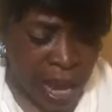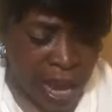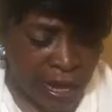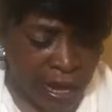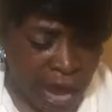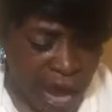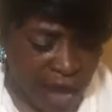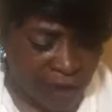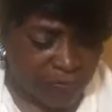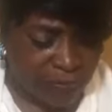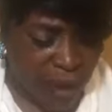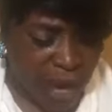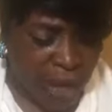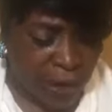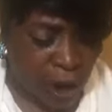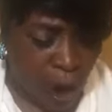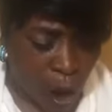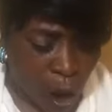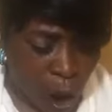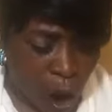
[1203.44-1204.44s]
and have
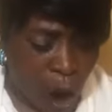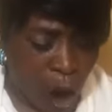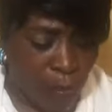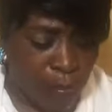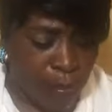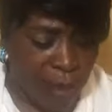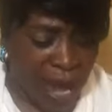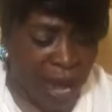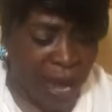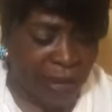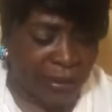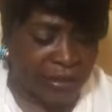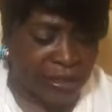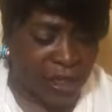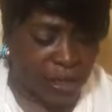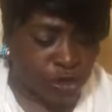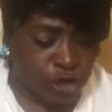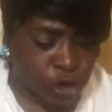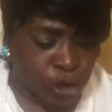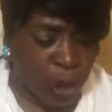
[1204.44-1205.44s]
been all made
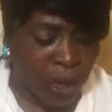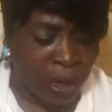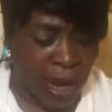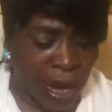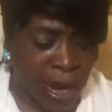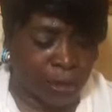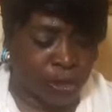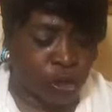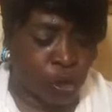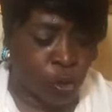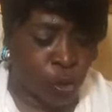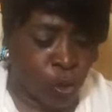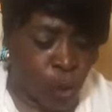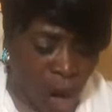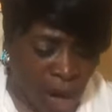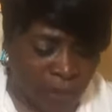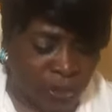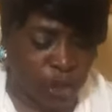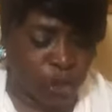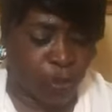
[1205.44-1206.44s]
to drink unto
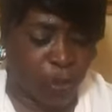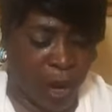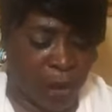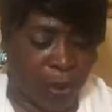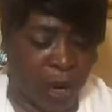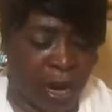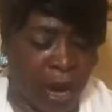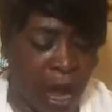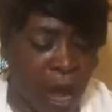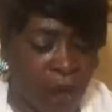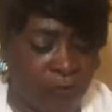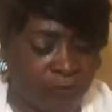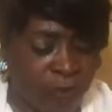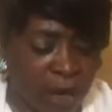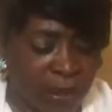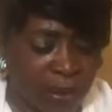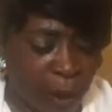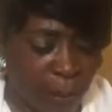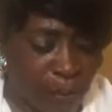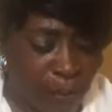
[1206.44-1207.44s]
one spirit.
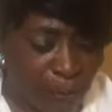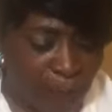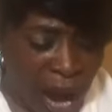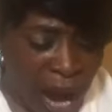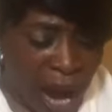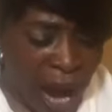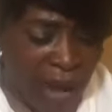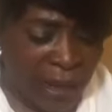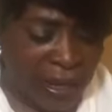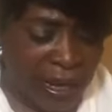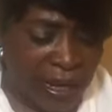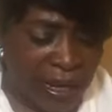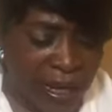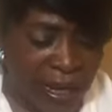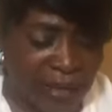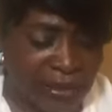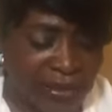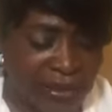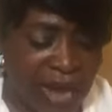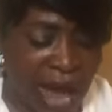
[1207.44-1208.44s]
For the body
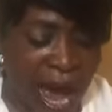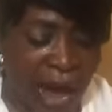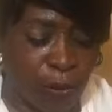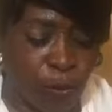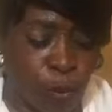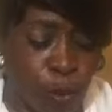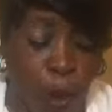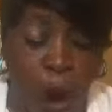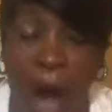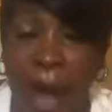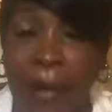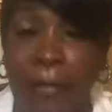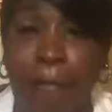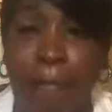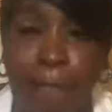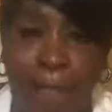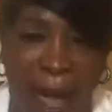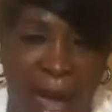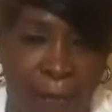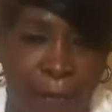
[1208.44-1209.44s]
is not
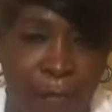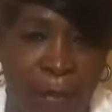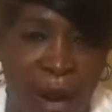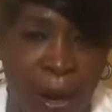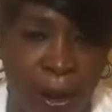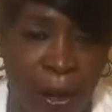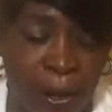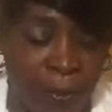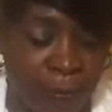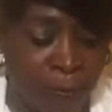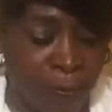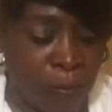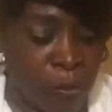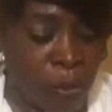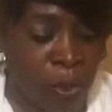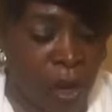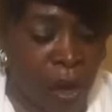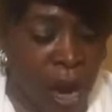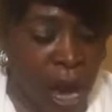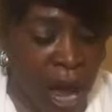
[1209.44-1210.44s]
one member.
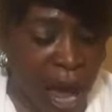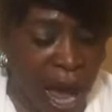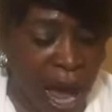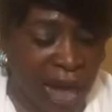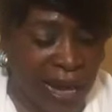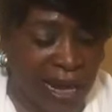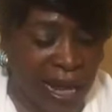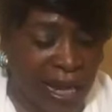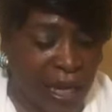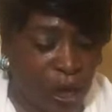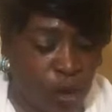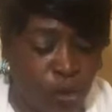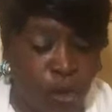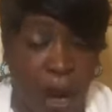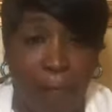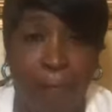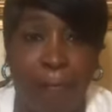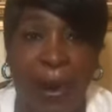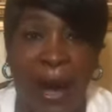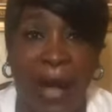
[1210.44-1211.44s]

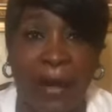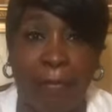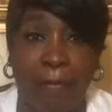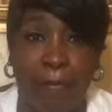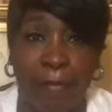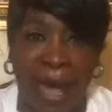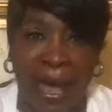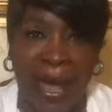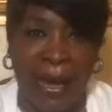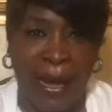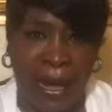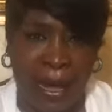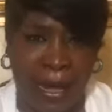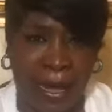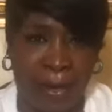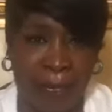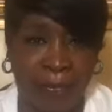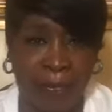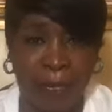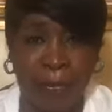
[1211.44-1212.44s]
Hallelujah. But
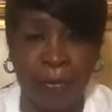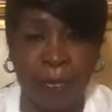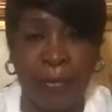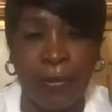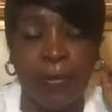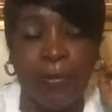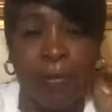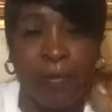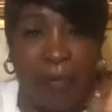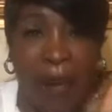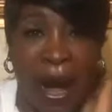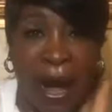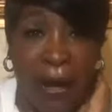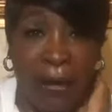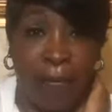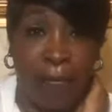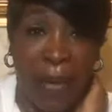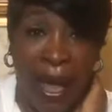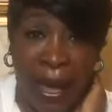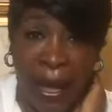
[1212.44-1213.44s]
many.
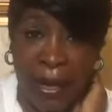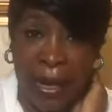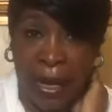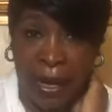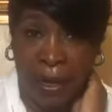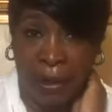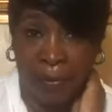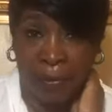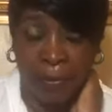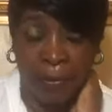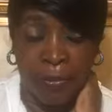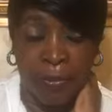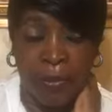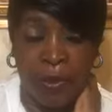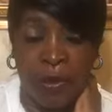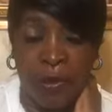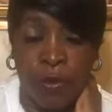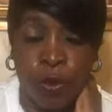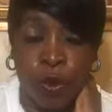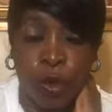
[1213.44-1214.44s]
But many.
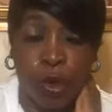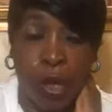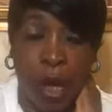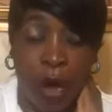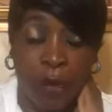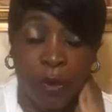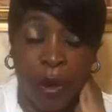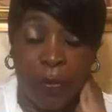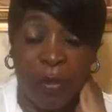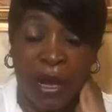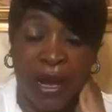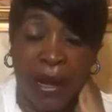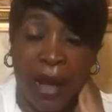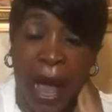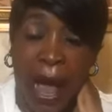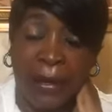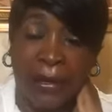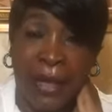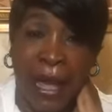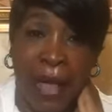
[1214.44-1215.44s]
Glory be to
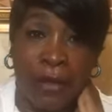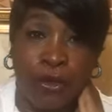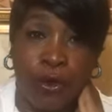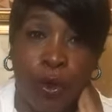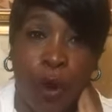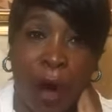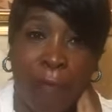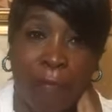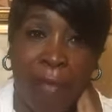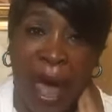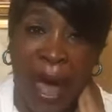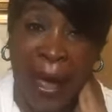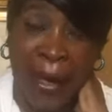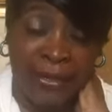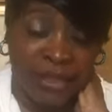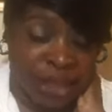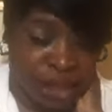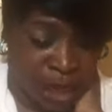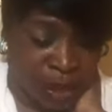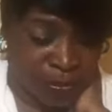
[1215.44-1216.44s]
God. Can you
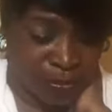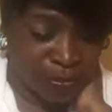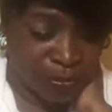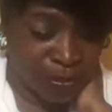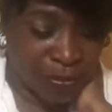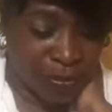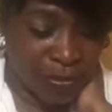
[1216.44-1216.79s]
imagine